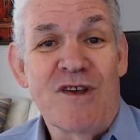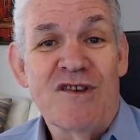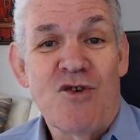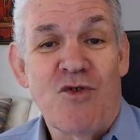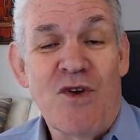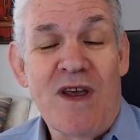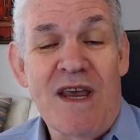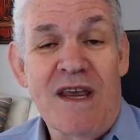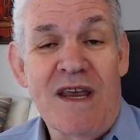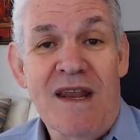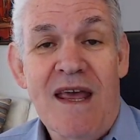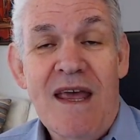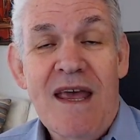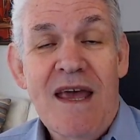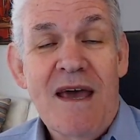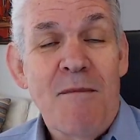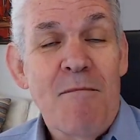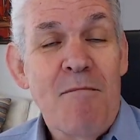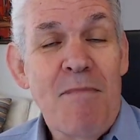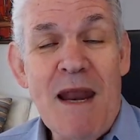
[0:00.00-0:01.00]
the screen,
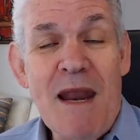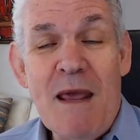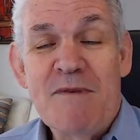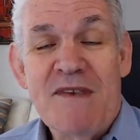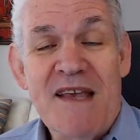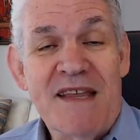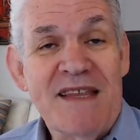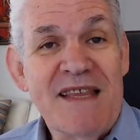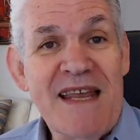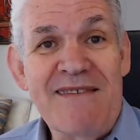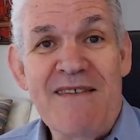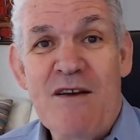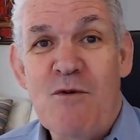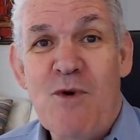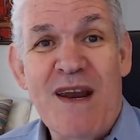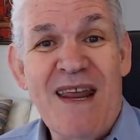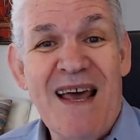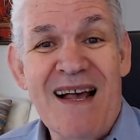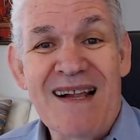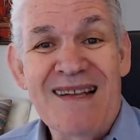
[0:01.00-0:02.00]
blips that
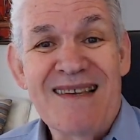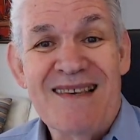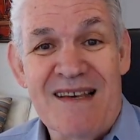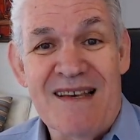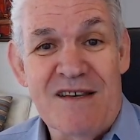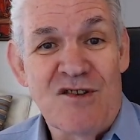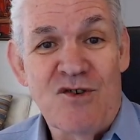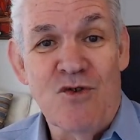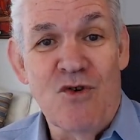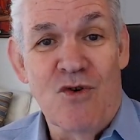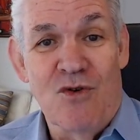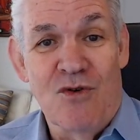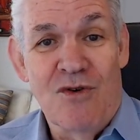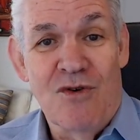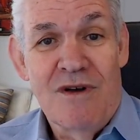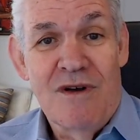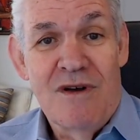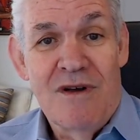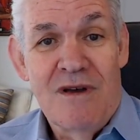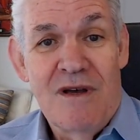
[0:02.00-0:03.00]
everyone else sees too.
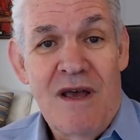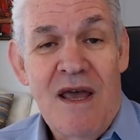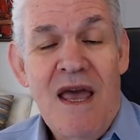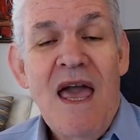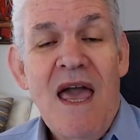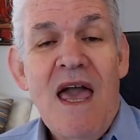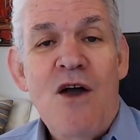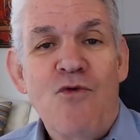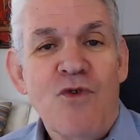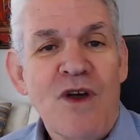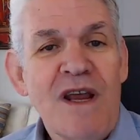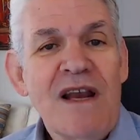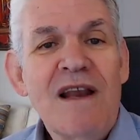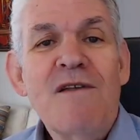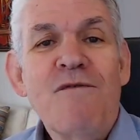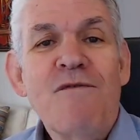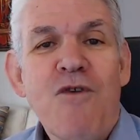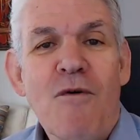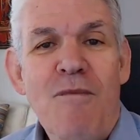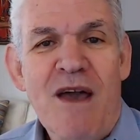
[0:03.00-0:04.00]

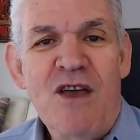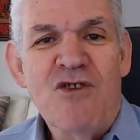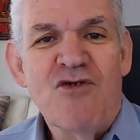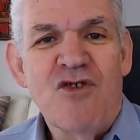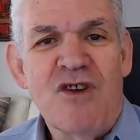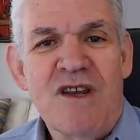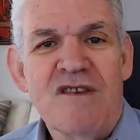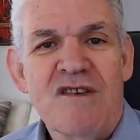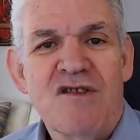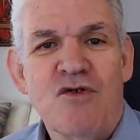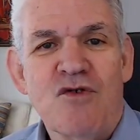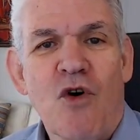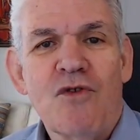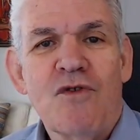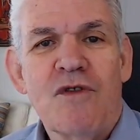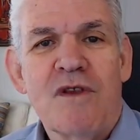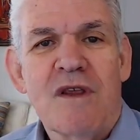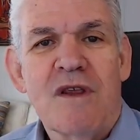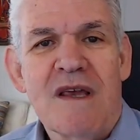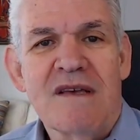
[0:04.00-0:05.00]
Real information is
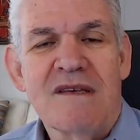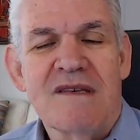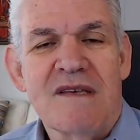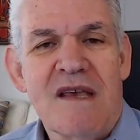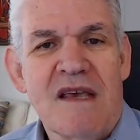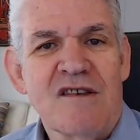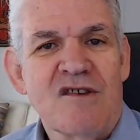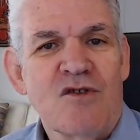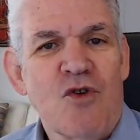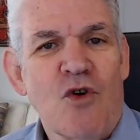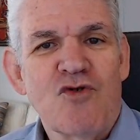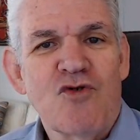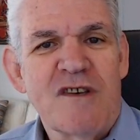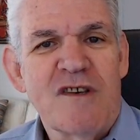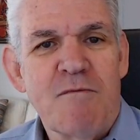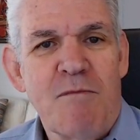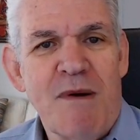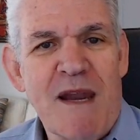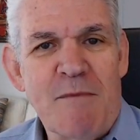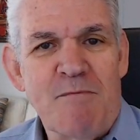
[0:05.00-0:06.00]
not
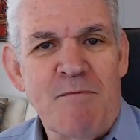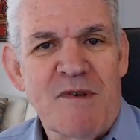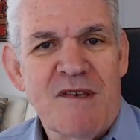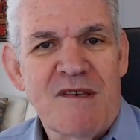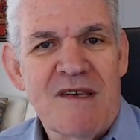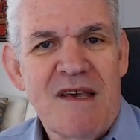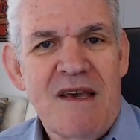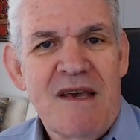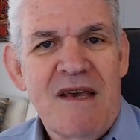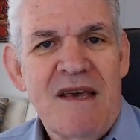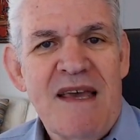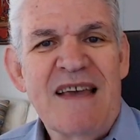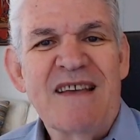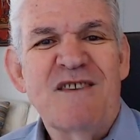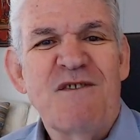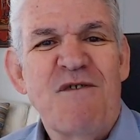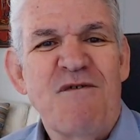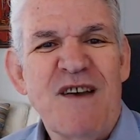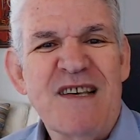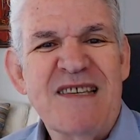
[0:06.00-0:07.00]
just blips,
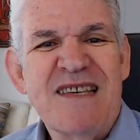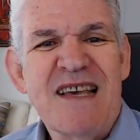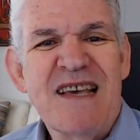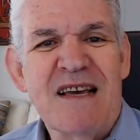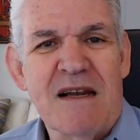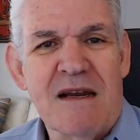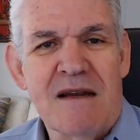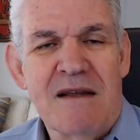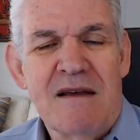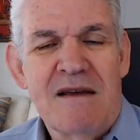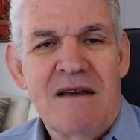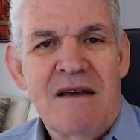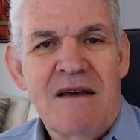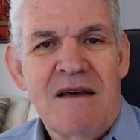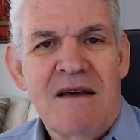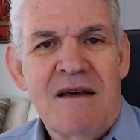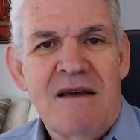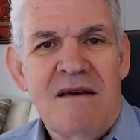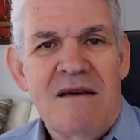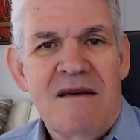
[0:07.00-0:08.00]
it's physical.
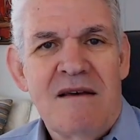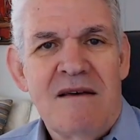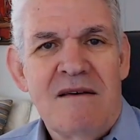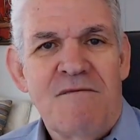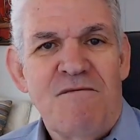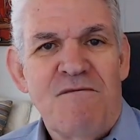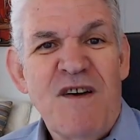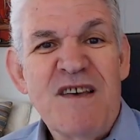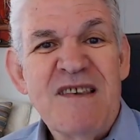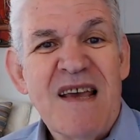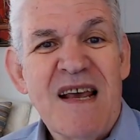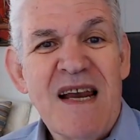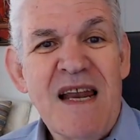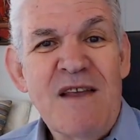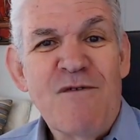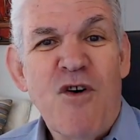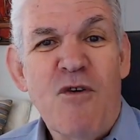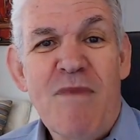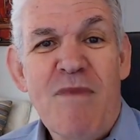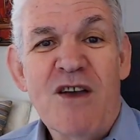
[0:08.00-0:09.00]
Physical
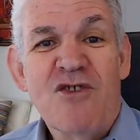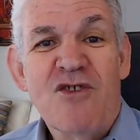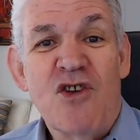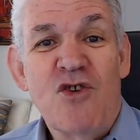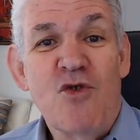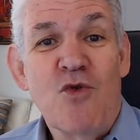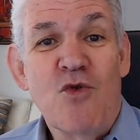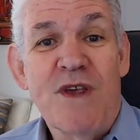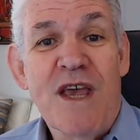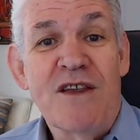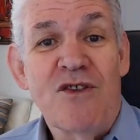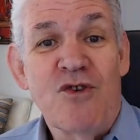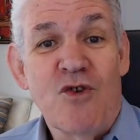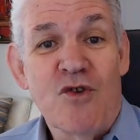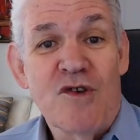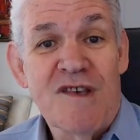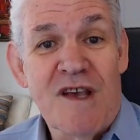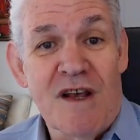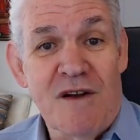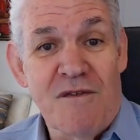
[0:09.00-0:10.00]
information you get
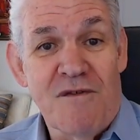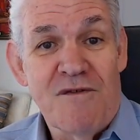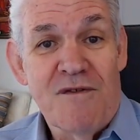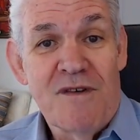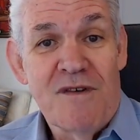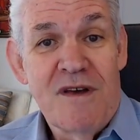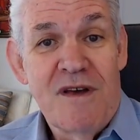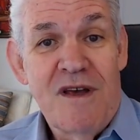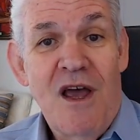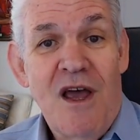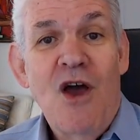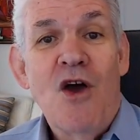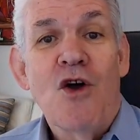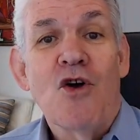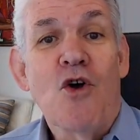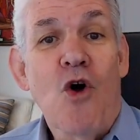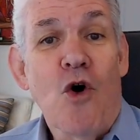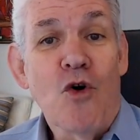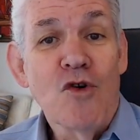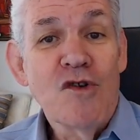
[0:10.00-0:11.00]
yourself.
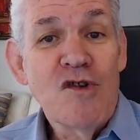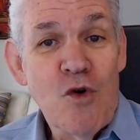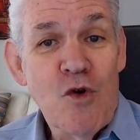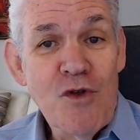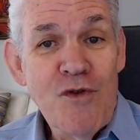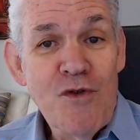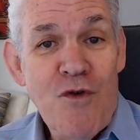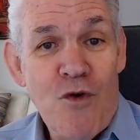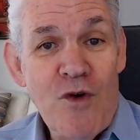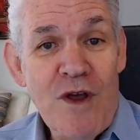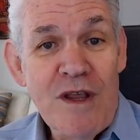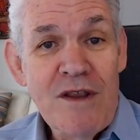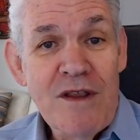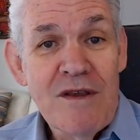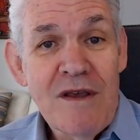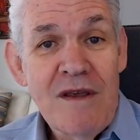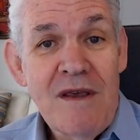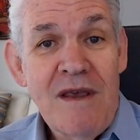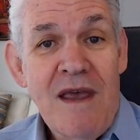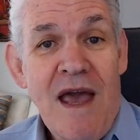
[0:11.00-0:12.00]
Go sleuth for it
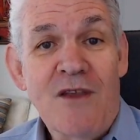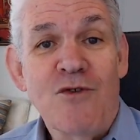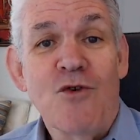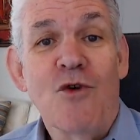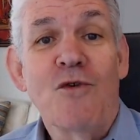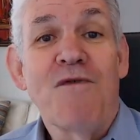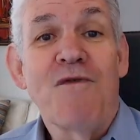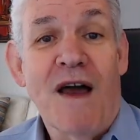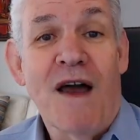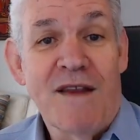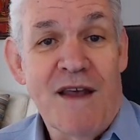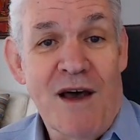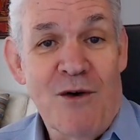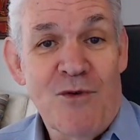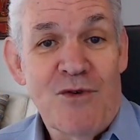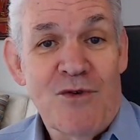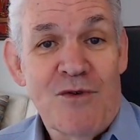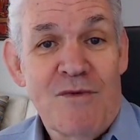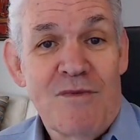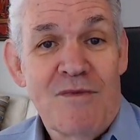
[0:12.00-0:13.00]
and you'll find
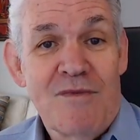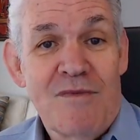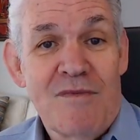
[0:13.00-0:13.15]
out.